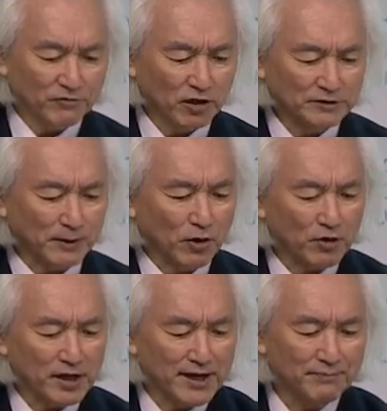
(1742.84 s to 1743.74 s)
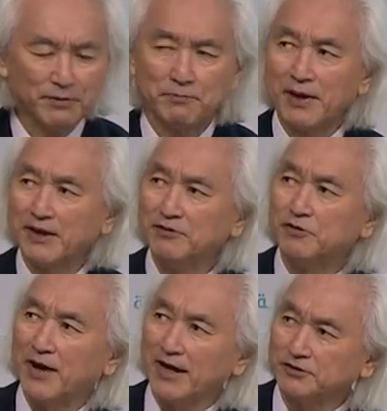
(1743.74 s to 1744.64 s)
course, by hooking up the brain
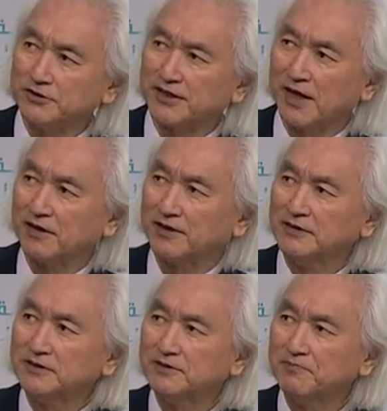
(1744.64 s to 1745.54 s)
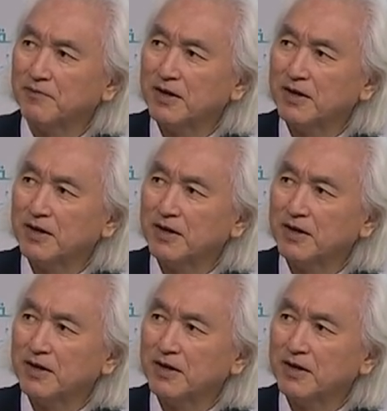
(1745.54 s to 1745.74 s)
to exoskeletons,